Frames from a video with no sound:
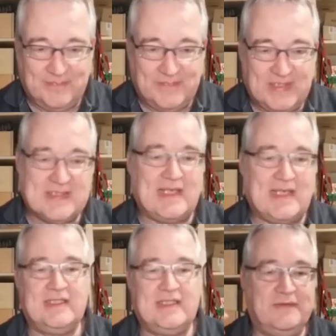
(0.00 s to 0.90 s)
This is
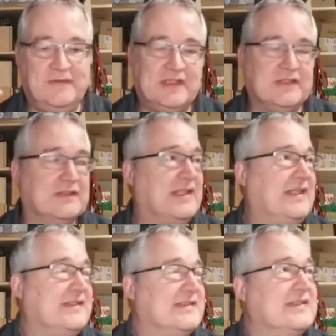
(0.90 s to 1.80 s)
actually a feature that
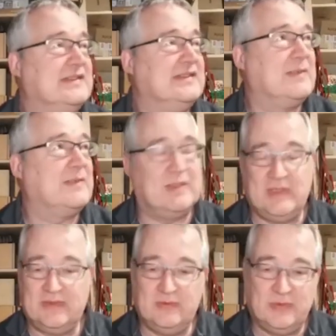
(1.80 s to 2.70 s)
is in the
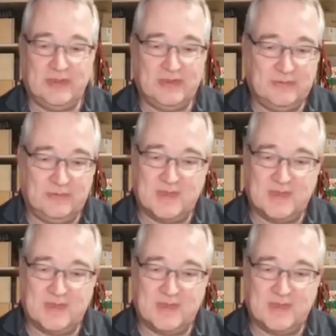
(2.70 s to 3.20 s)
upcoming 2.2,